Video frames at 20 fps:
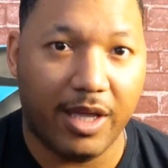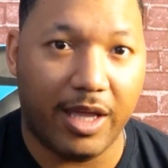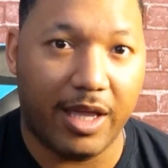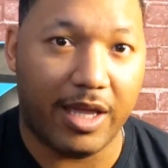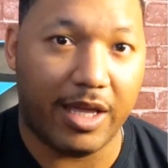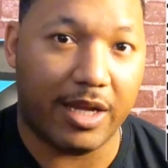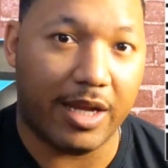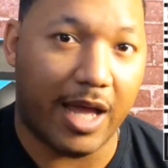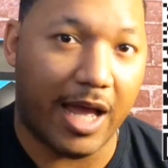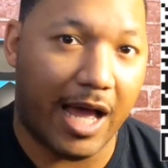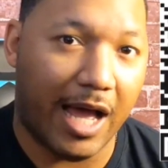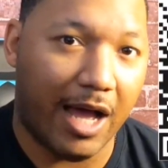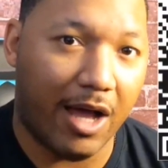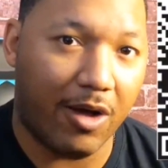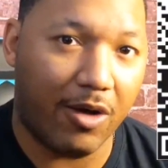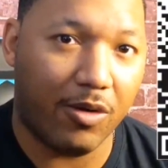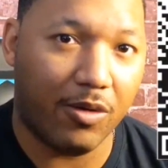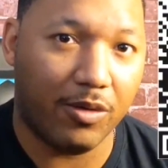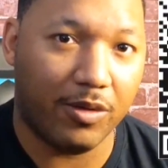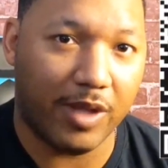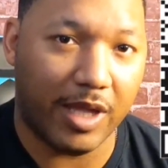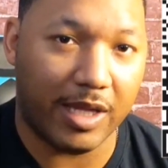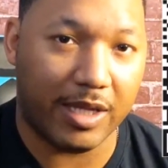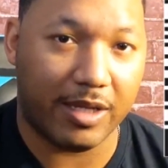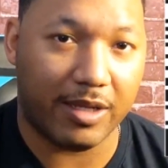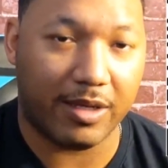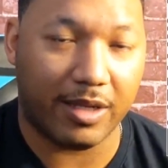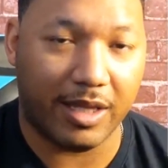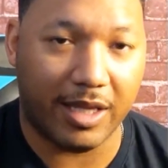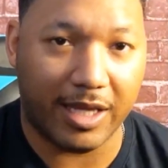and how they
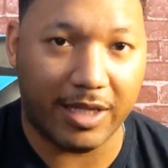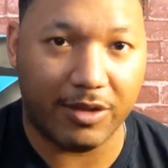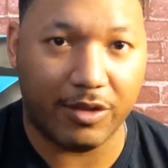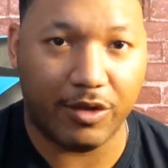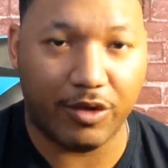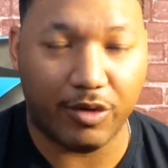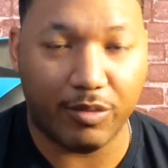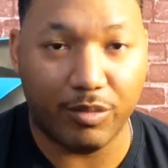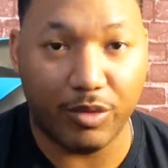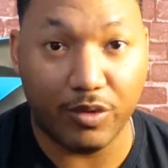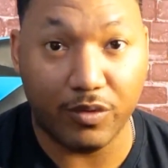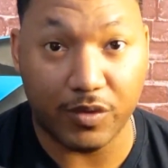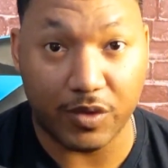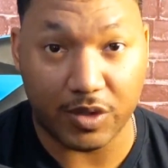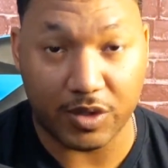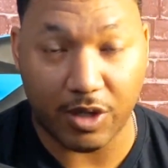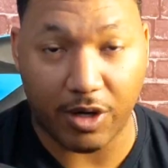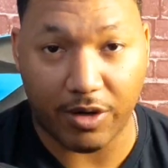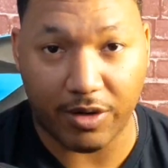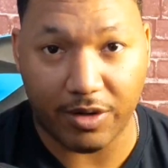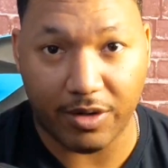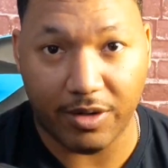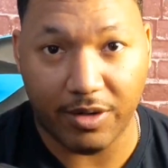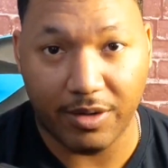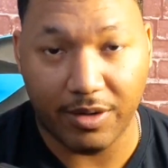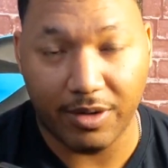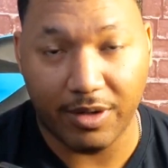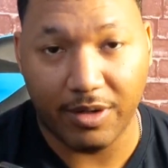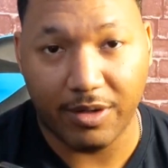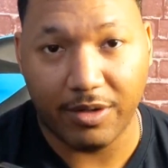can get their move started
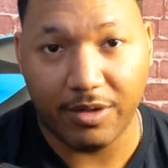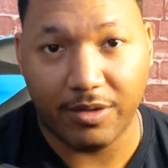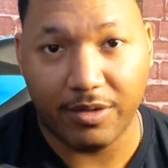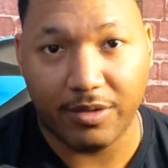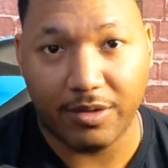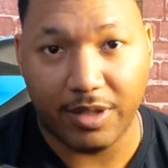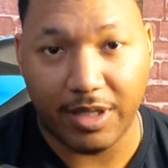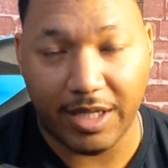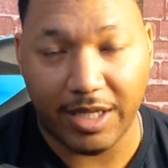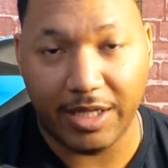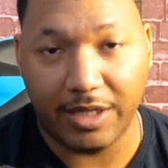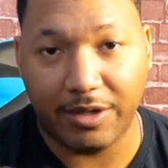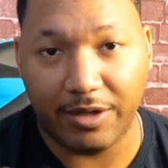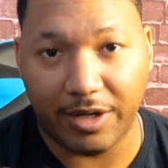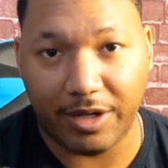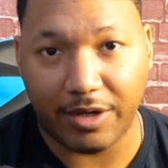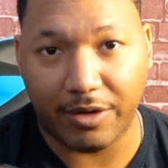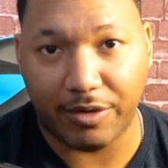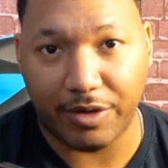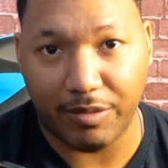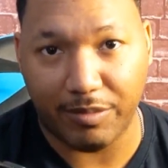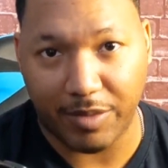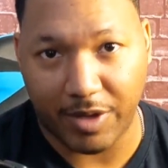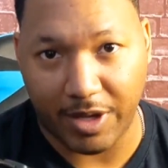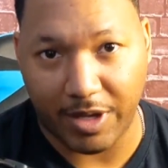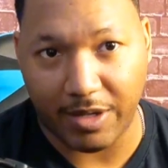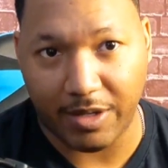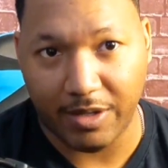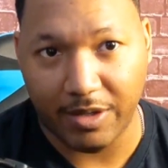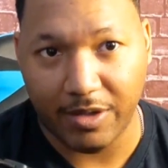here in Green
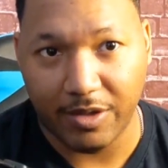Bay.